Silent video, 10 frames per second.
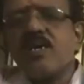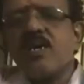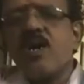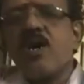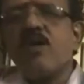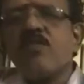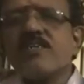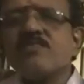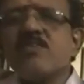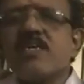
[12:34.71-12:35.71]
Law of
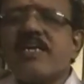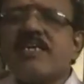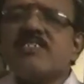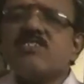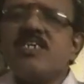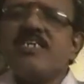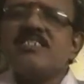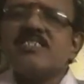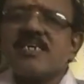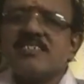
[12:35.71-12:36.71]
conservation. Energy
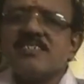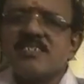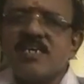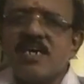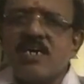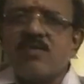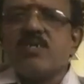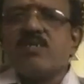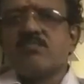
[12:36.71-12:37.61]
is conserved.